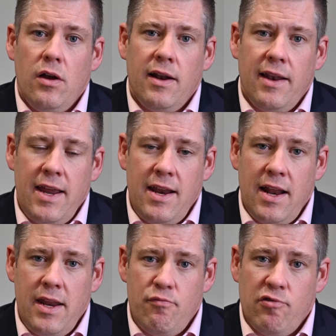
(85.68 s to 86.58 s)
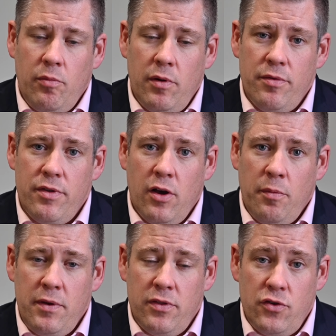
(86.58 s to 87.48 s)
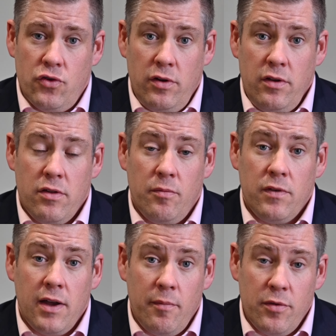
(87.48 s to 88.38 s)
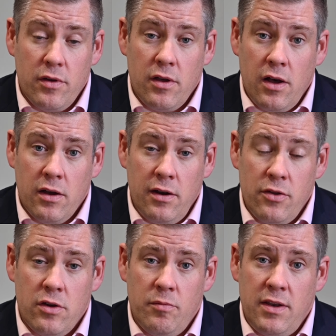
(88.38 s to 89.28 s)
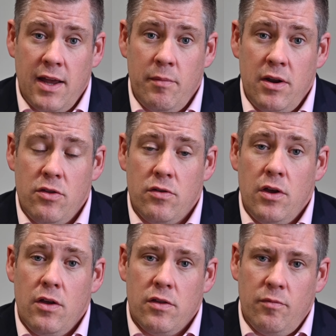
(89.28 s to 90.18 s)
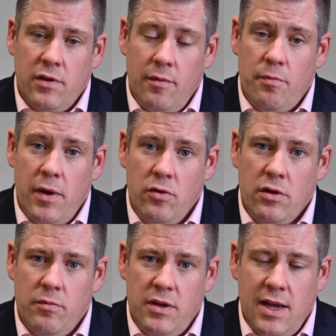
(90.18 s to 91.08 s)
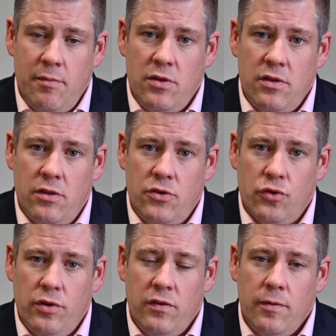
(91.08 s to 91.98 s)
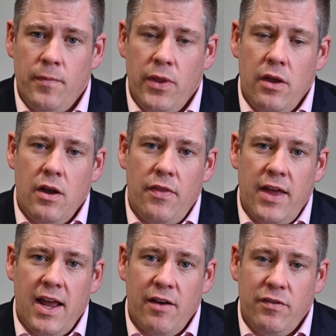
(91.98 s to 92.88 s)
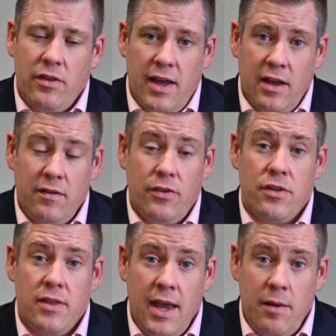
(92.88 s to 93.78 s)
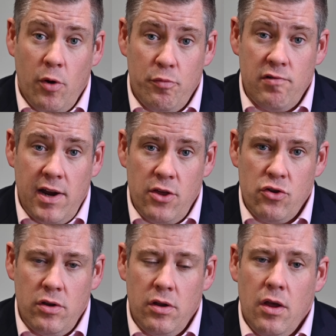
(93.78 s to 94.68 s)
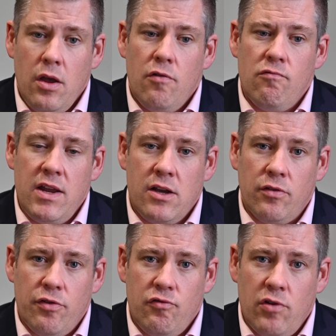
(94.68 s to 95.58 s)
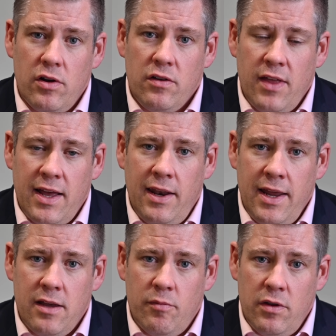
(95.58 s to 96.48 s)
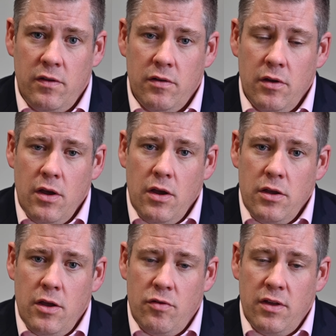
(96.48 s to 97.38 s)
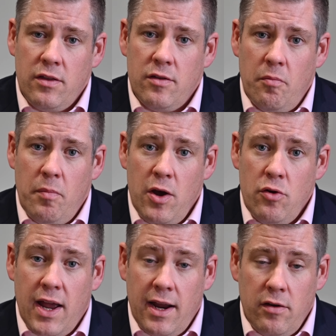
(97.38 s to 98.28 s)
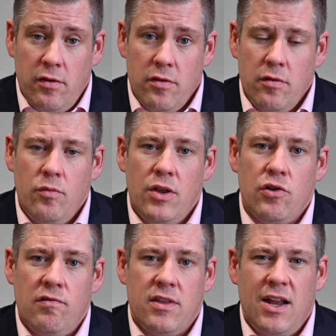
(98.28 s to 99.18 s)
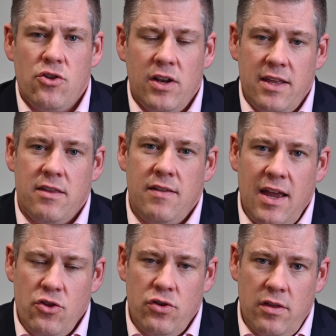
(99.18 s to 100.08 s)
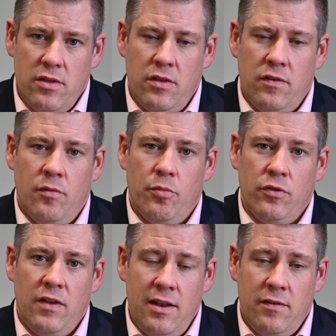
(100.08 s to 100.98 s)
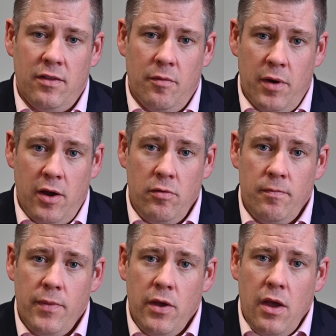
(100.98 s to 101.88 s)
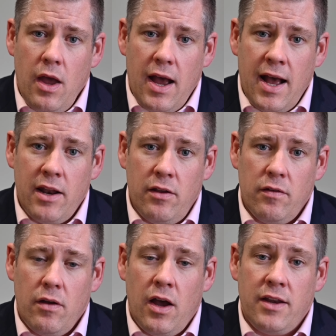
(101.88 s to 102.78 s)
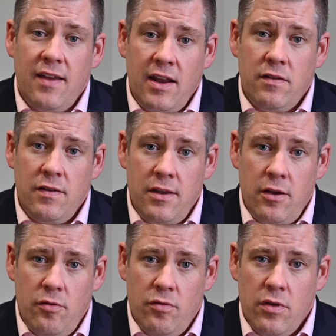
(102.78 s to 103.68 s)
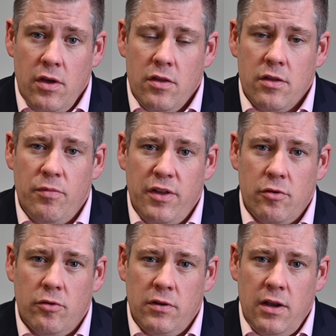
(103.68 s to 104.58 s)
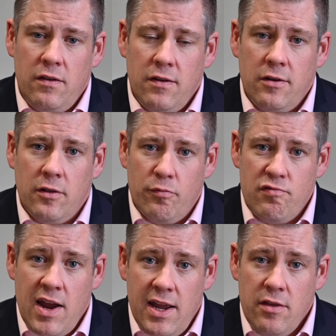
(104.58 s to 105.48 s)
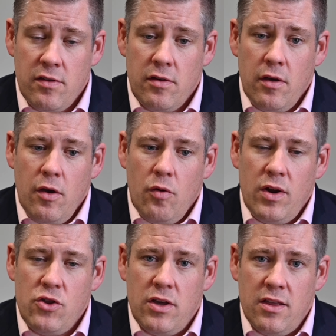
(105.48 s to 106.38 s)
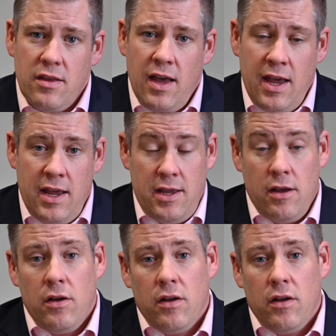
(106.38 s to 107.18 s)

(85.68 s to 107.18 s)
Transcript: clean any problems up in the joint. Sometimes cartilage can be damaged, sometimes bone can be damaged in the joint. And then after that, at the same operation, reconstruct that ligament using some bone anchors, which are essentially stitches that are put into the bone. And I tend to use something called an internal brace, which is a